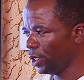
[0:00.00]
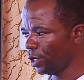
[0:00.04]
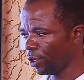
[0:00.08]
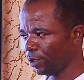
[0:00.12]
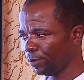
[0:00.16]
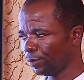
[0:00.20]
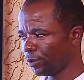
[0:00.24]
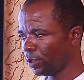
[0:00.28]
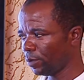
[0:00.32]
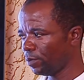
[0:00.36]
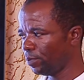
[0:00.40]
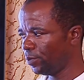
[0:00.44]

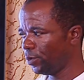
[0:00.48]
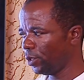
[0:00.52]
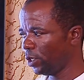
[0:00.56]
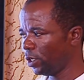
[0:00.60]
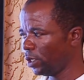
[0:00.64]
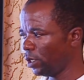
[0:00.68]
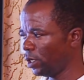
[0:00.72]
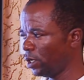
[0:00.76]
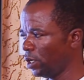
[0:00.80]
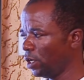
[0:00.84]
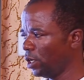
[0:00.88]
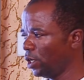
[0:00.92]
Option
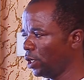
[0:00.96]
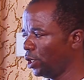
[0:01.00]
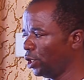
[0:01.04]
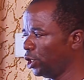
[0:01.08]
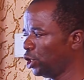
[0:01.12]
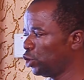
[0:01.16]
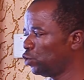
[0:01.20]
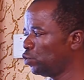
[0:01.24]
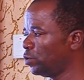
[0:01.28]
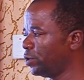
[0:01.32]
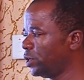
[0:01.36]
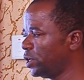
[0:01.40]
B,
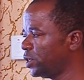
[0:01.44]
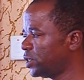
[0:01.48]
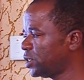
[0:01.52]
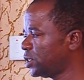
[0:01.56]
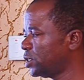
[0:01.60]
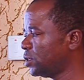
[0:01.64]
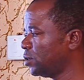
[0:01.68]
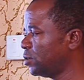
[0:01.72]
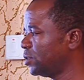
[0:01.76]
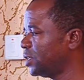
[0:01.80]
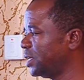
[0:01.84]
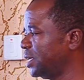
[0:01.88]
it will
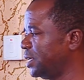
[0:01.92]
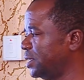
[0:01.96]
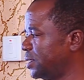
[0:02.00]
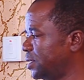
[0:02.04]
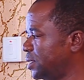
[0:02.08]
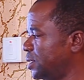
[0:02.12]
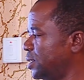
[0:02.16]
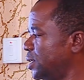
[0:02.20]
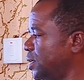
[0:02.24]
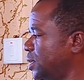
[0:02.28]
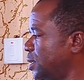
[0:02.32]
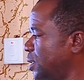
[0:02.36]
result in
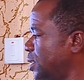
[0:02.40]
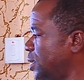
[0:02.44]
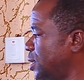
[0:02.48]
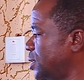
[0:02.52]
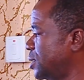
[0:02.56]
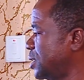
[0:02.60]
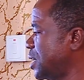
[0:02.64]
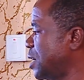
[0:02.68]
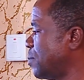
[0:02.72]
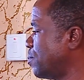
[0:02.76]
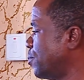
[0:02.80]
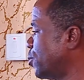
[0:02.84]

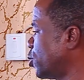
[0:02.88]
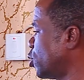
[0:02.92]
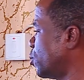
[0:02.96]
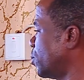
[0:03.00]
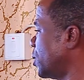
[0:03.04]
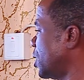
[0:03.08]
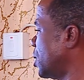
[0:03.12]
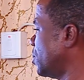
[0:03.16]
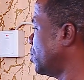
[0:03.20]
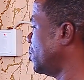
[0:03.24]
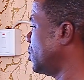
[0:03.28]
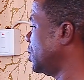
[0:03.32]
sickness and
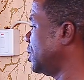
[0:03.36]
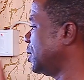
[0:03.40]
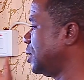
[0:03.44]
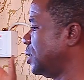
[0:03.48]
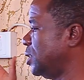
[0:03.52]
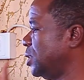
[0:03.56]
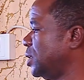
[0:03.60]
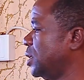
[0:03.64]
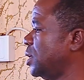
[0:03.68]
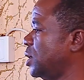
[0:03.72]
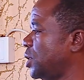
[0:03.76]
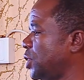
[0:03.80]
probably
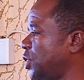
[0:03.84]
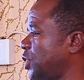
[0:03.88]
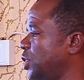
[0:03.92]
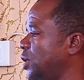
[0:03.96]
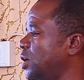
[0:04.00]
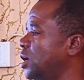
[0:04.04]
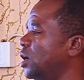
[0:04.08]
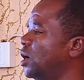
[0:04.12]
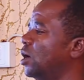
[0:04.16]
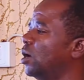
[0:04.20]
death